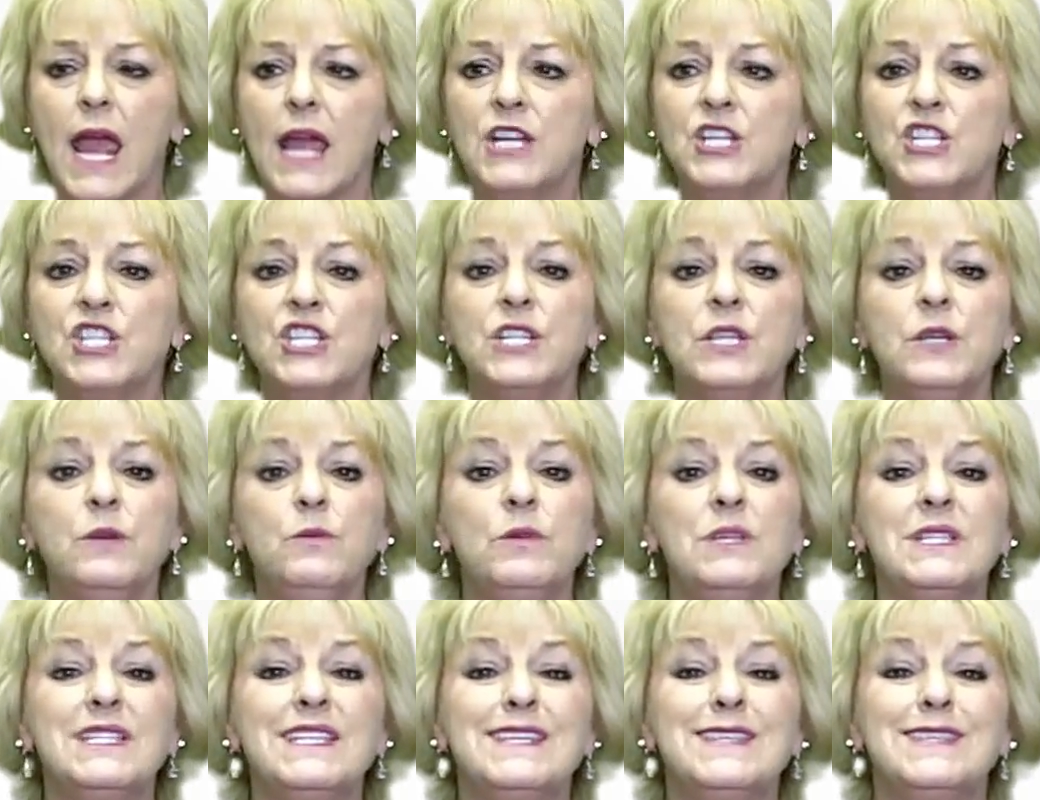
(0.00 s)
and
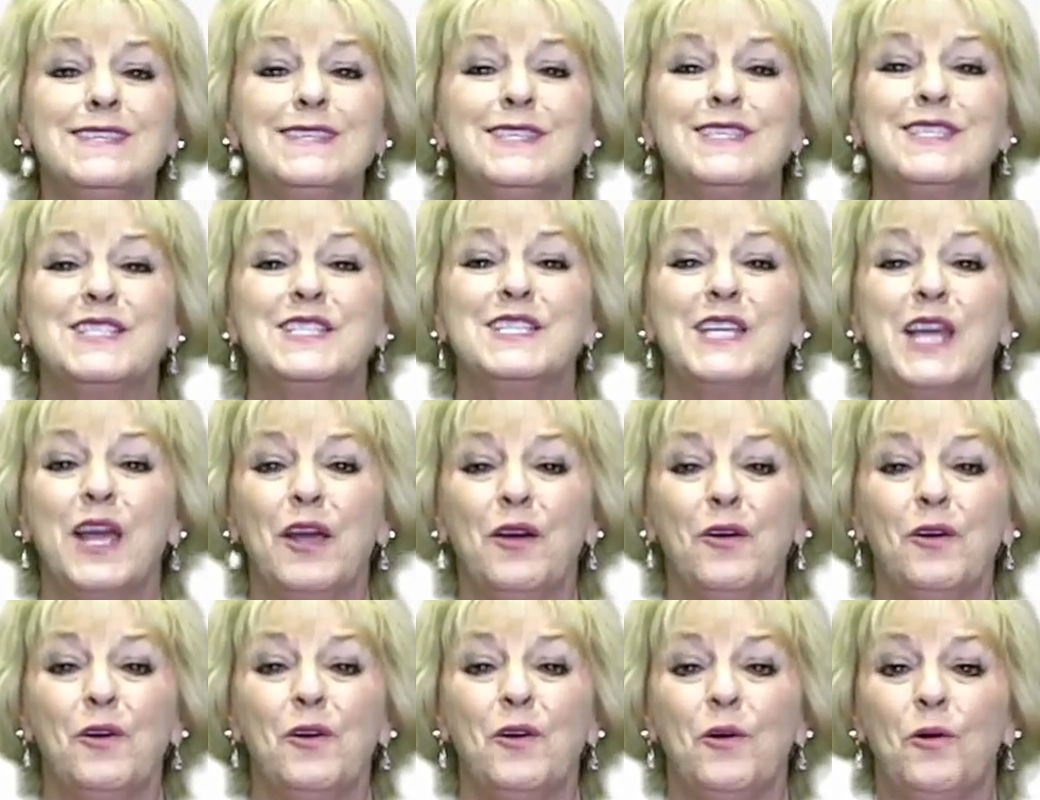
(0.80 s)
she was
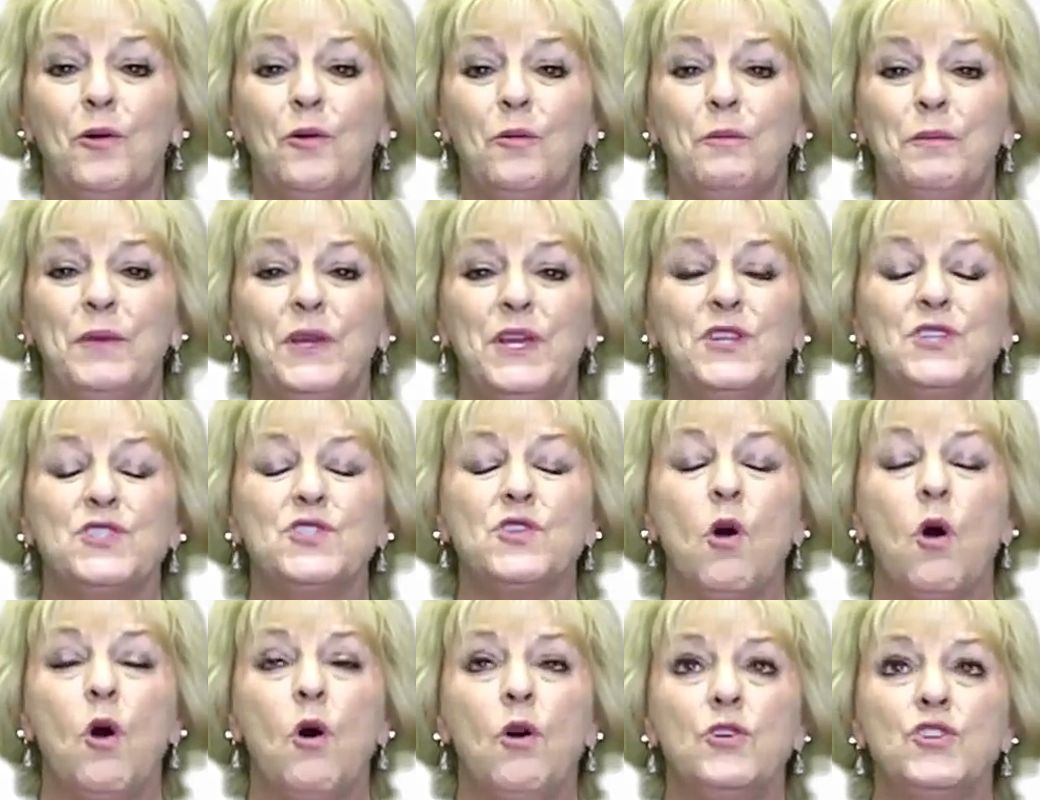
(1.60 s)
hysterical because
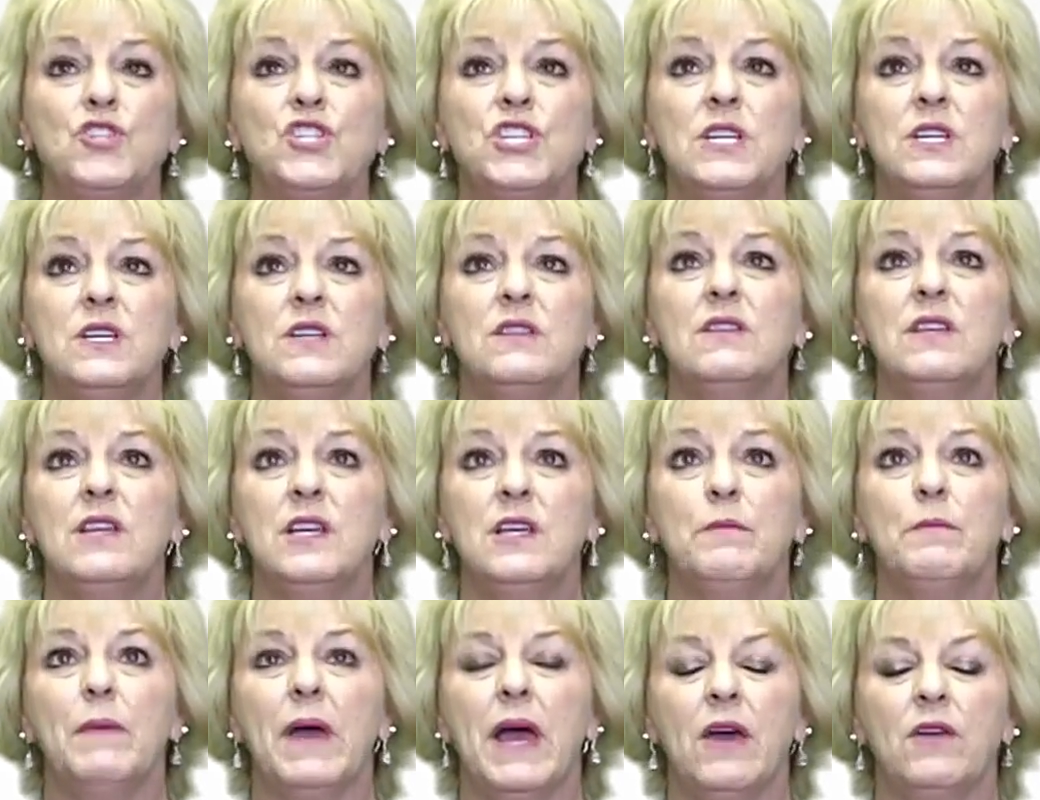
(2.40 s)
all she could
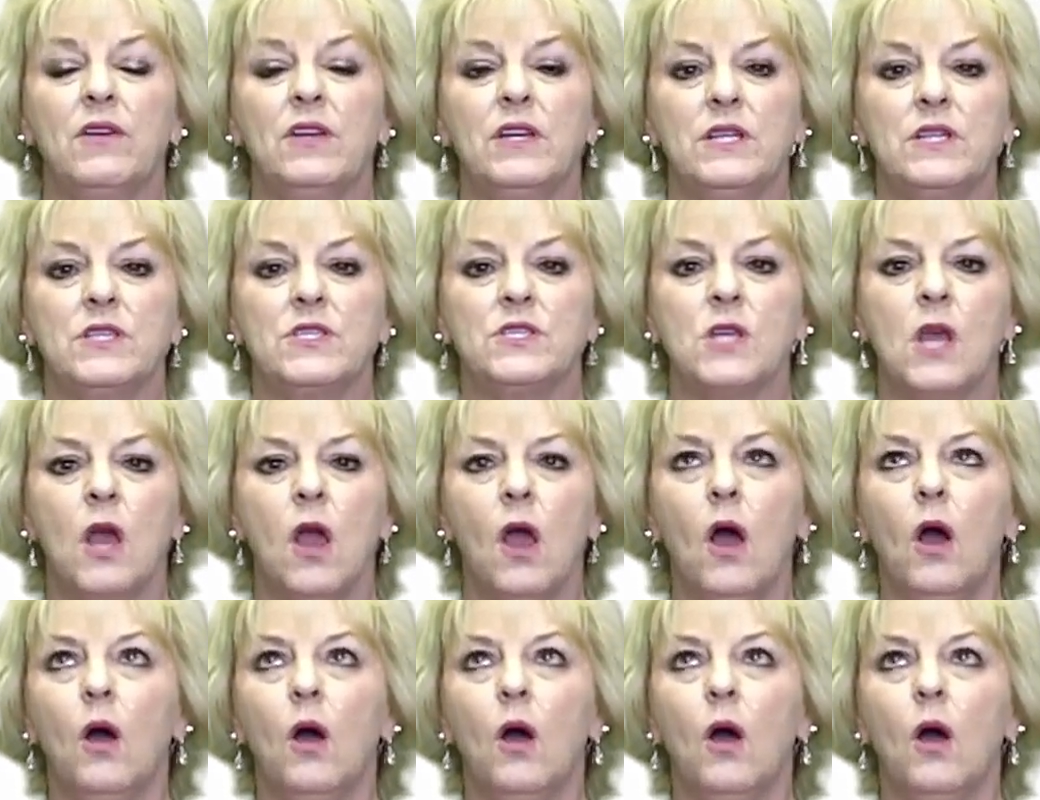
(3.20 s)
think about is,